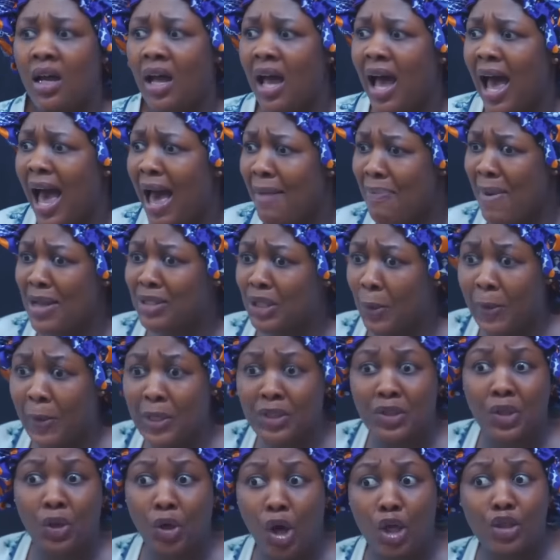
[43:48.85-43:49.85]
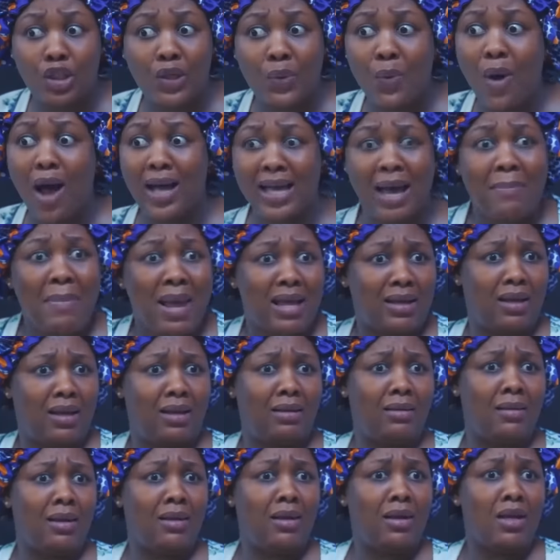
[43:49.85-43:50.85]
How am I supposed to go to work?
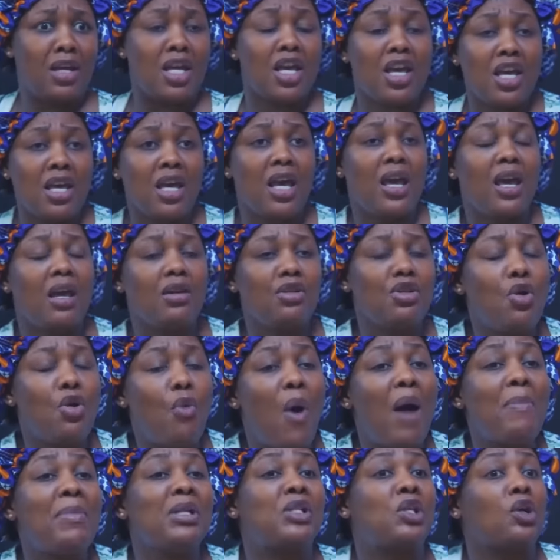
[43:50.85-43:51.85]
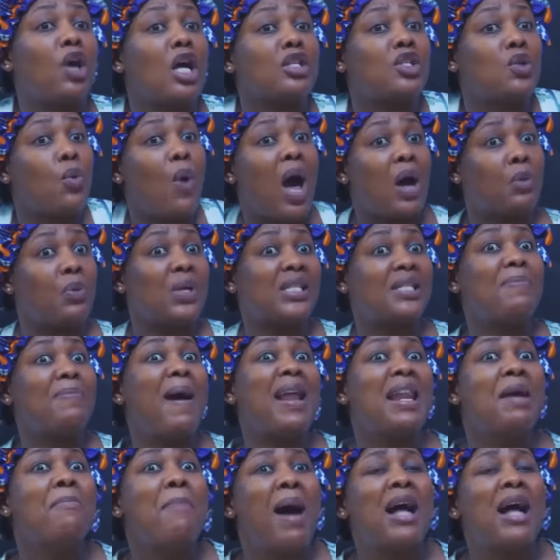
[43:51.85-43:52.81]
You want me to go to work with smelling